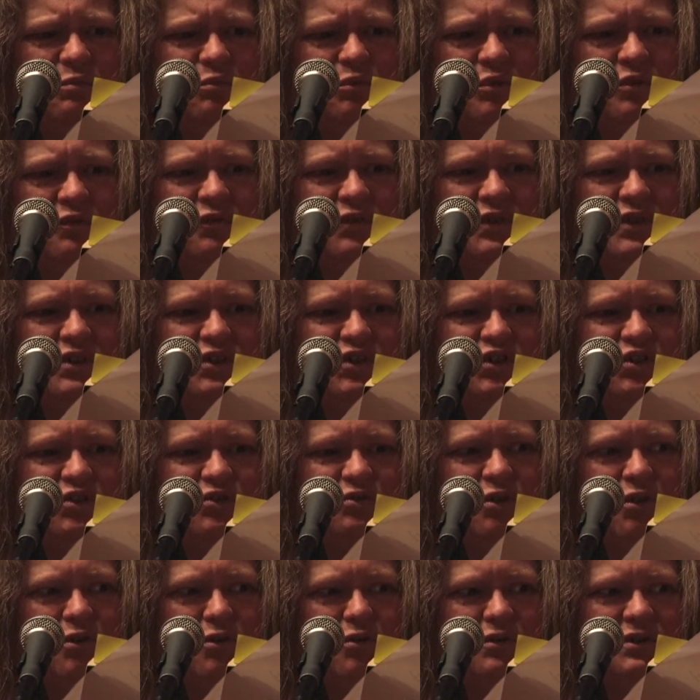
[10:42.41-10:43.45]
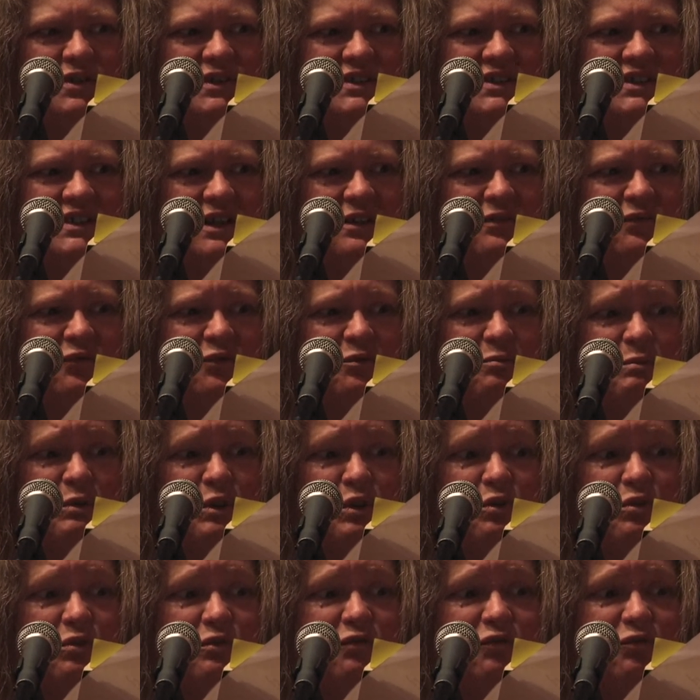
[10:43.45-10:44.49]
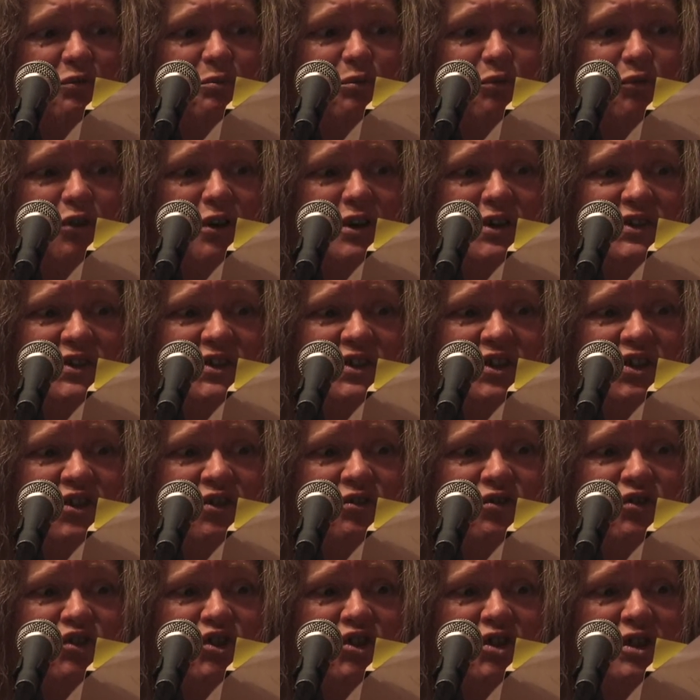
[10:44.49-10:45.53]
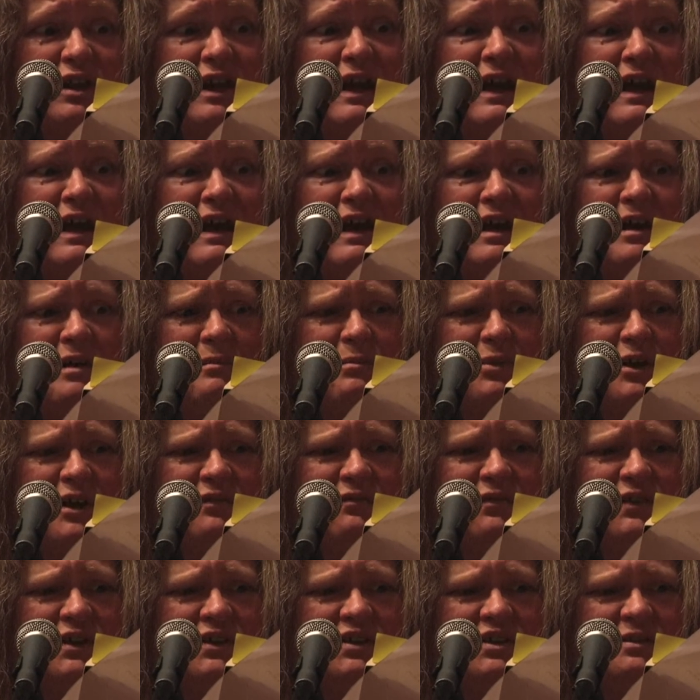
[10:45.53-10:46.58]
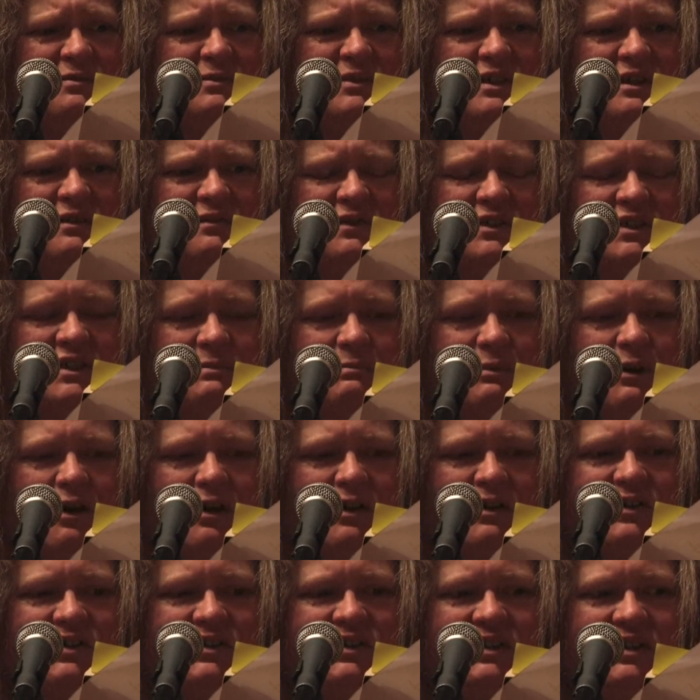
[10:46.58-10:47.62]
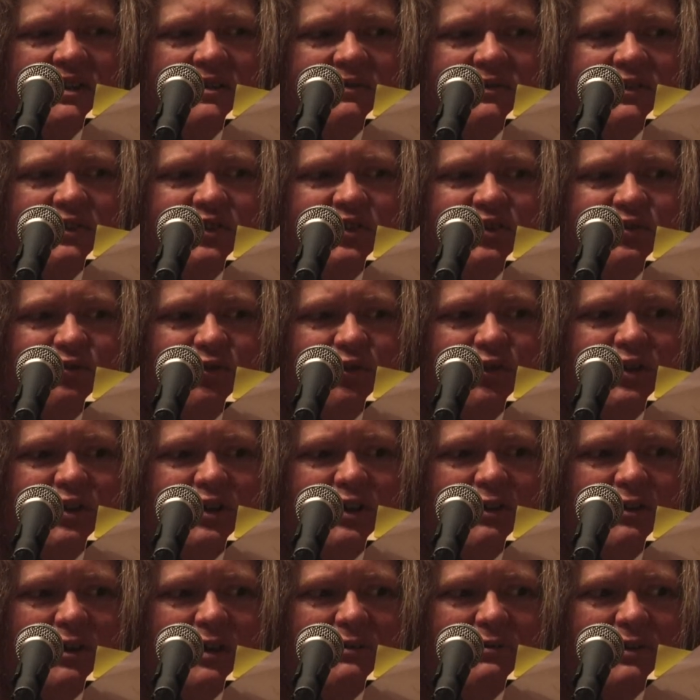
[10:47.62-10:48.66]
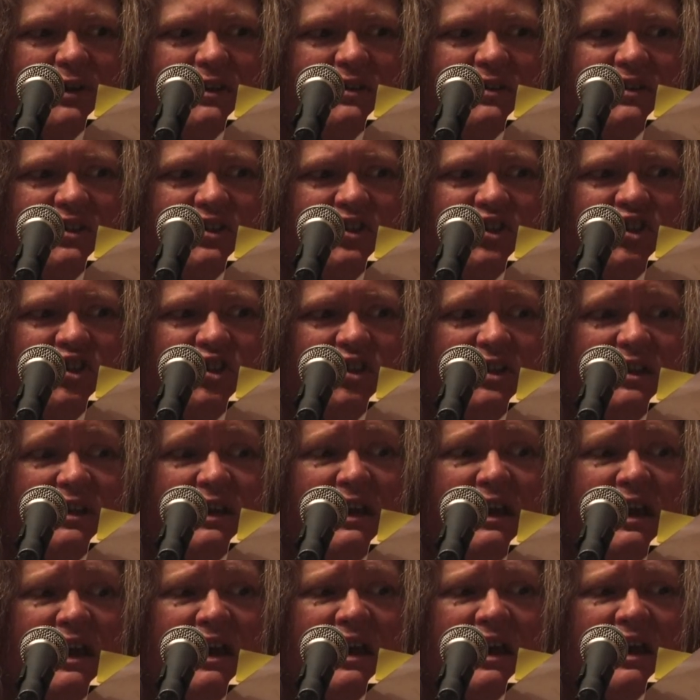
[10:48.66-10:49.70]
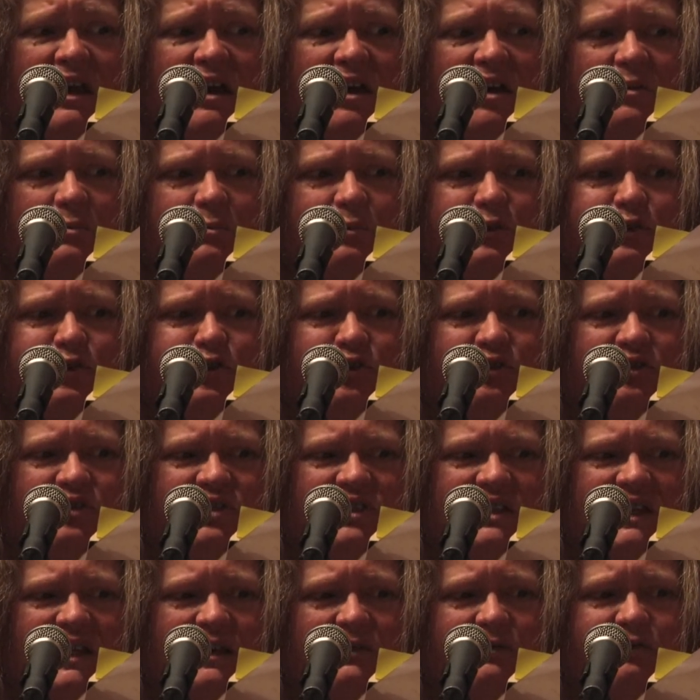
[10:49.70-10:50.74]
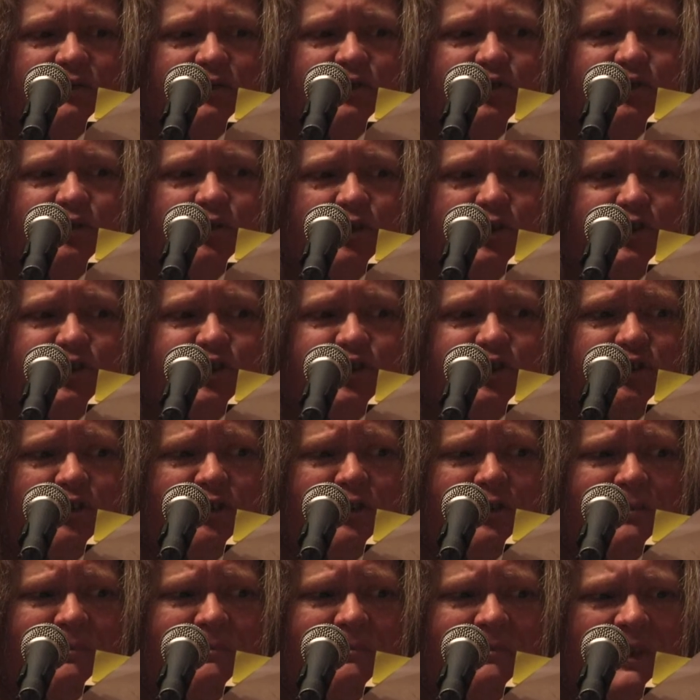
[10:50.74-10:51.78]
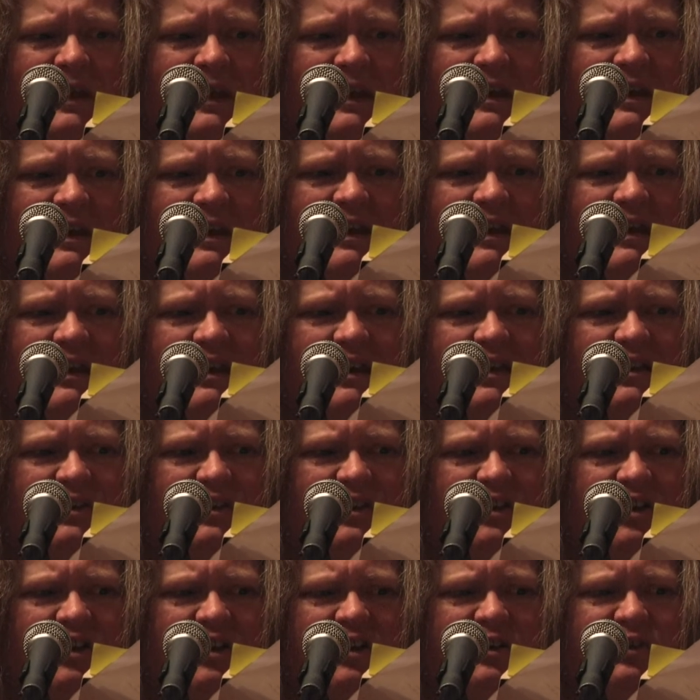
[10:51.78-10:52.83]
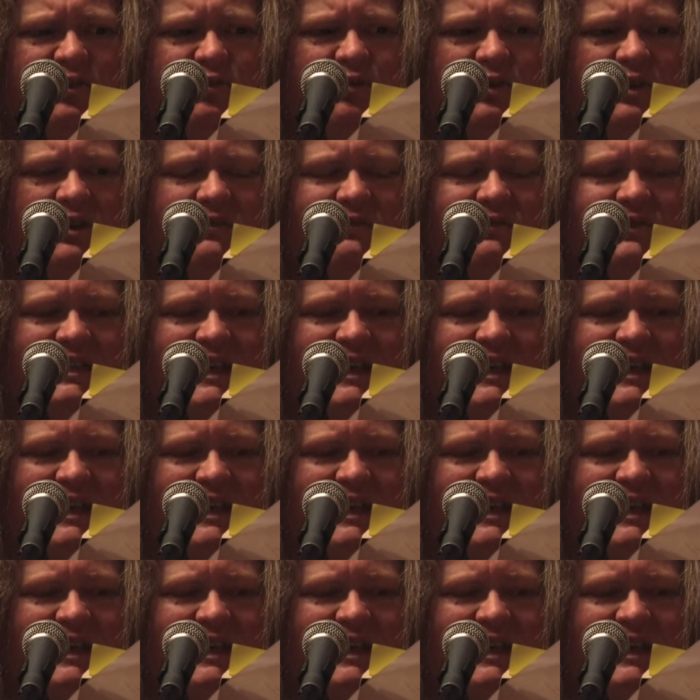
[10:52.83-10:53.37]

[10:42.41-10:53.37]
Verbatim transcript: privilege to hold itself immune from prosecution by victims of its policy of extraordinary rendition, a butcher's name for torture. In the country of